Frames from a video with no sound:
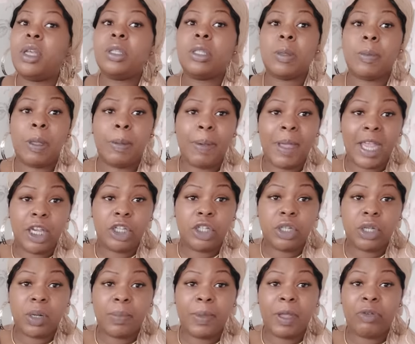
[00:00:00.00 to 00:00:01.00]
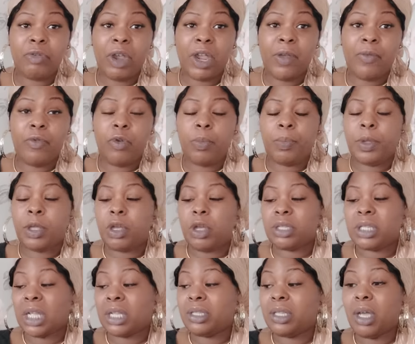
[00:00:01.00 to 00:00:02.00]
So be patient, be grateful,
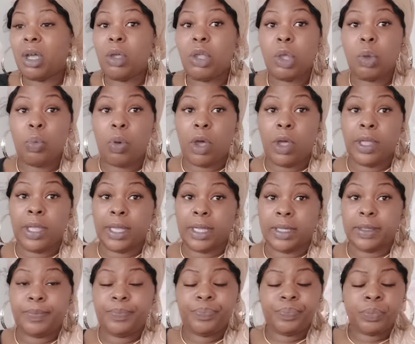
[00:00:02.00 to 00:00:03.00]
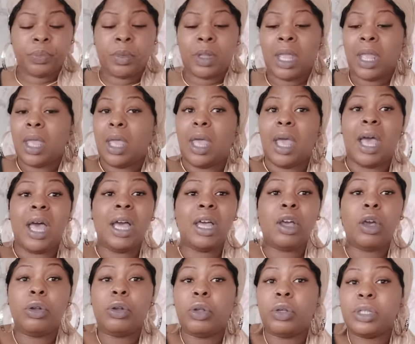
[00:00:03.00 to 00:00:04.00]
because I'll tell you what, yeah, I
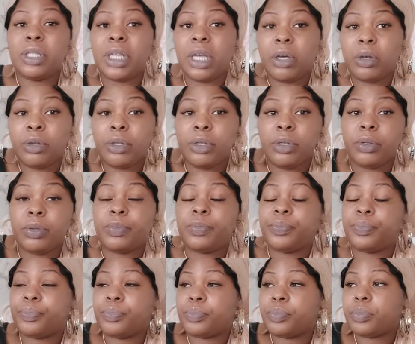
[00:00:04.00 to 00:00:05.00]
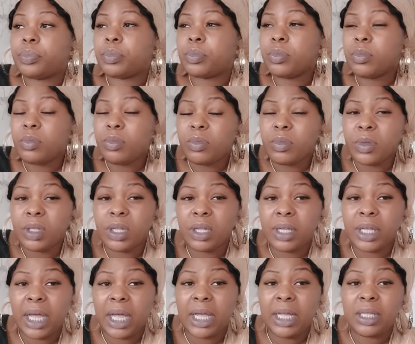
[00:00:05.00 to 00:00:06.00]
cannot tell you,
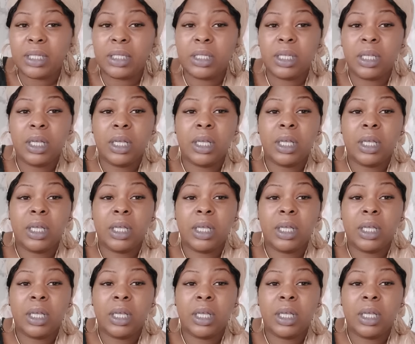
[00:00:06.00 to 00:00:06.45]
guys,